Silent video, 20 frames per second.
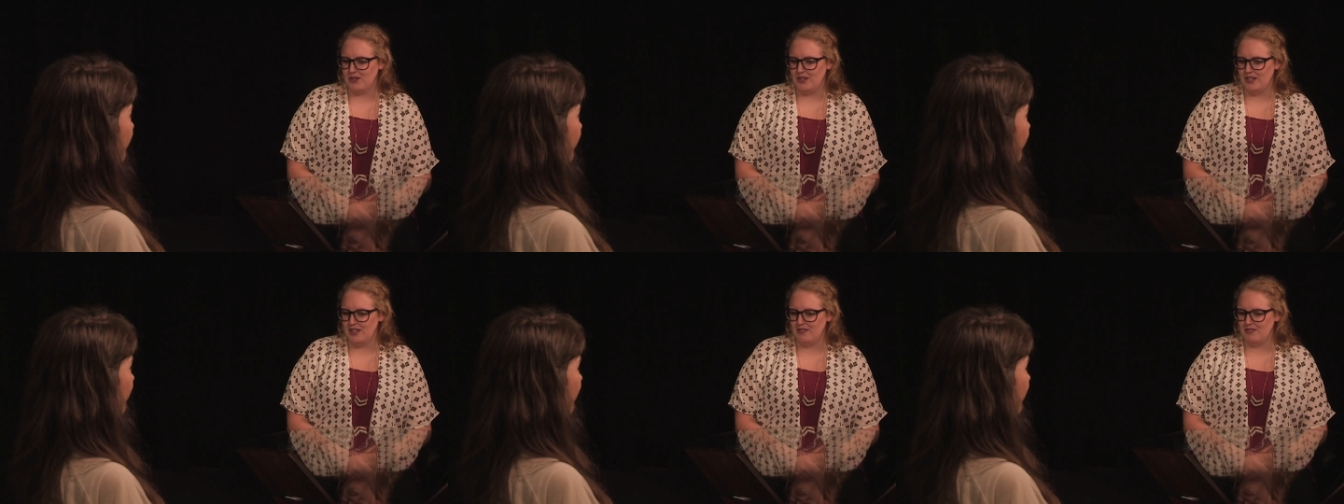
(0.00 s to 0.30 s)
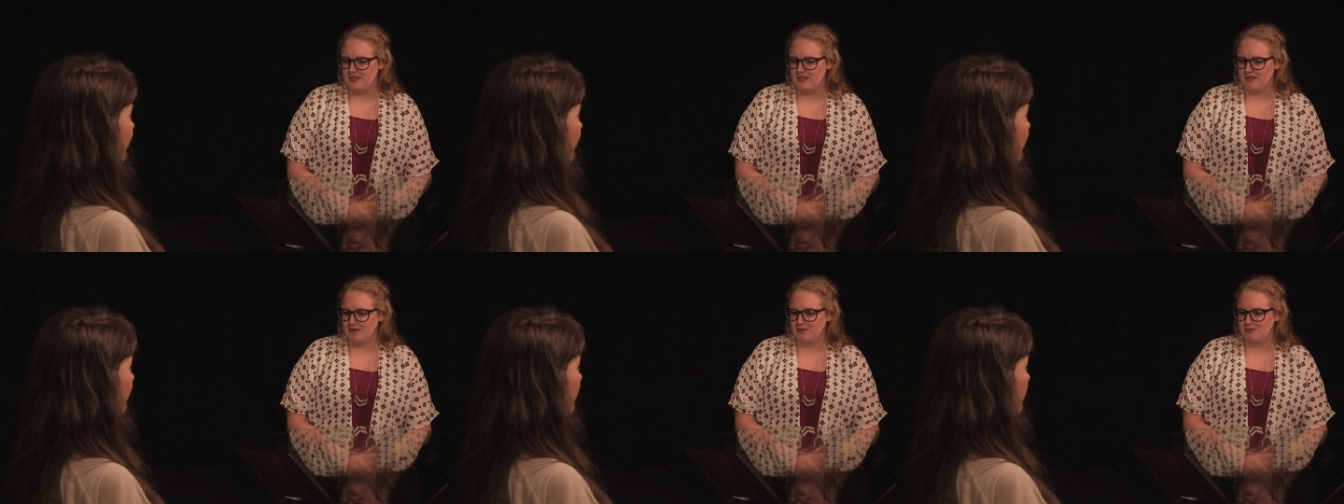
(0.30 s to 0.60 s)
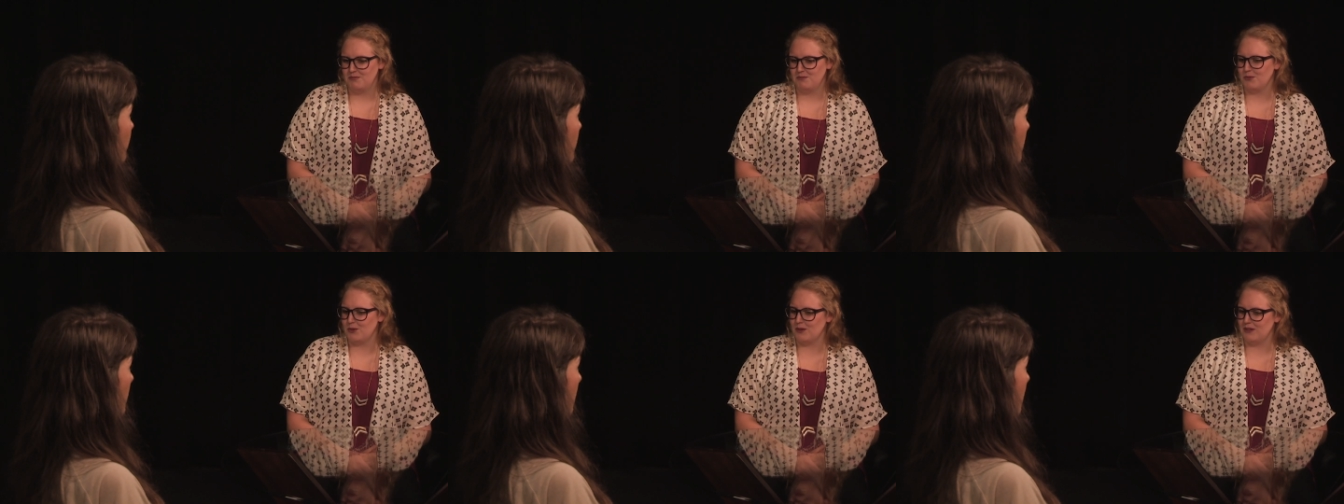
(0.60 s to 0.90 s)
creative
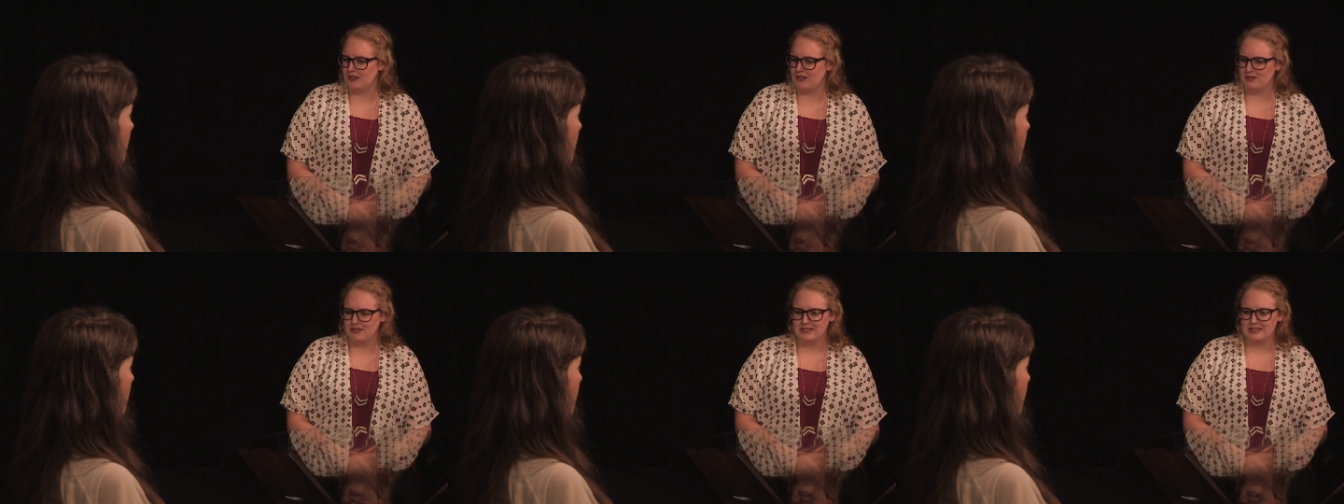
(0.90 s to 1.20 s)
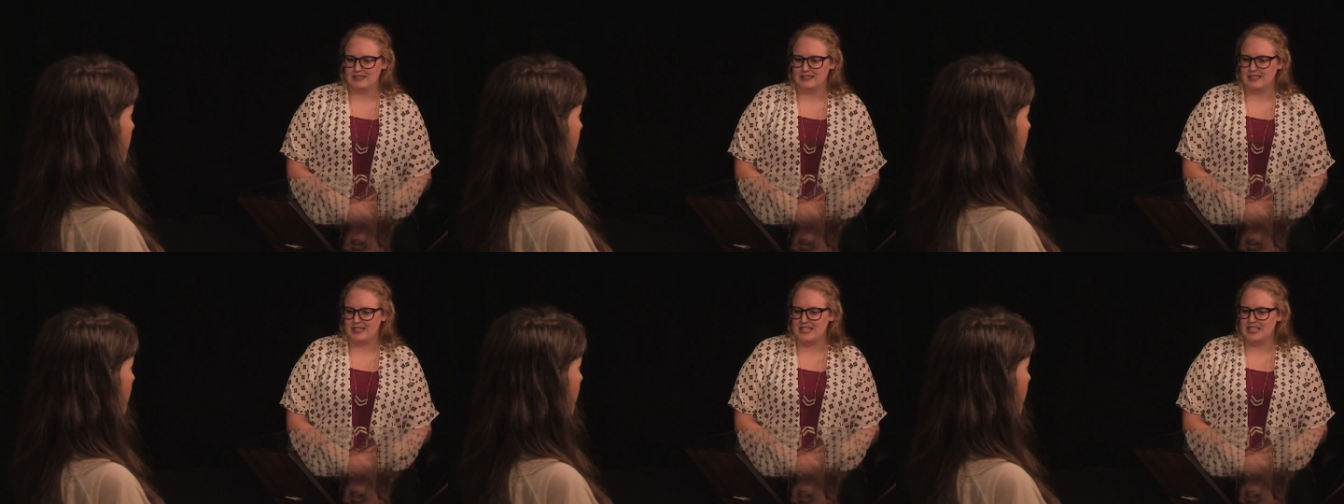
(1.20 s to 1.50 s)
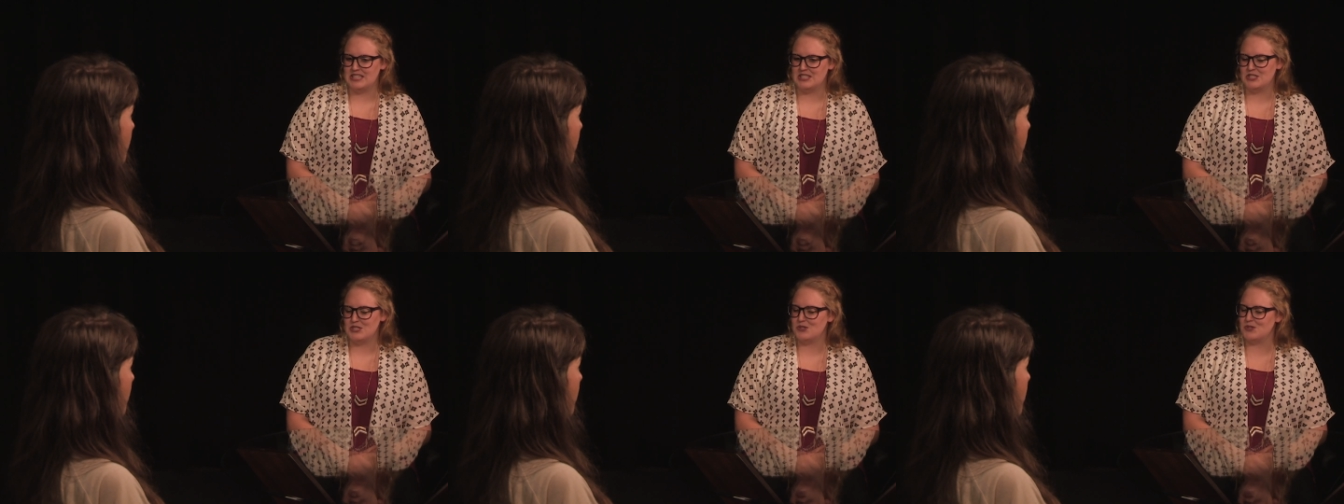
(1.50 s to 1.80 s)

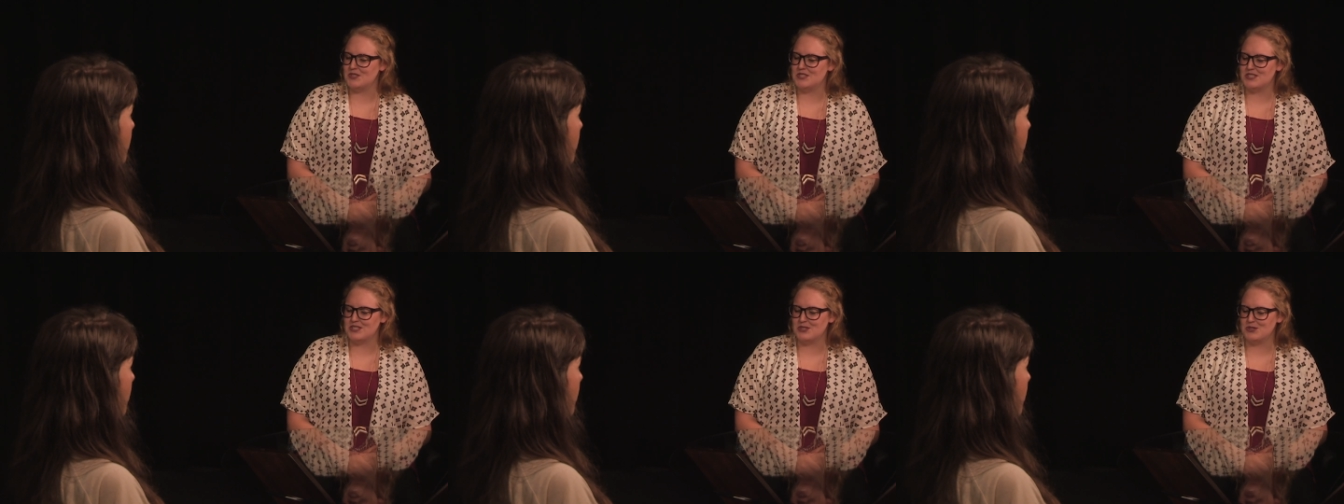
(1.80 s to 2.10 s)
industries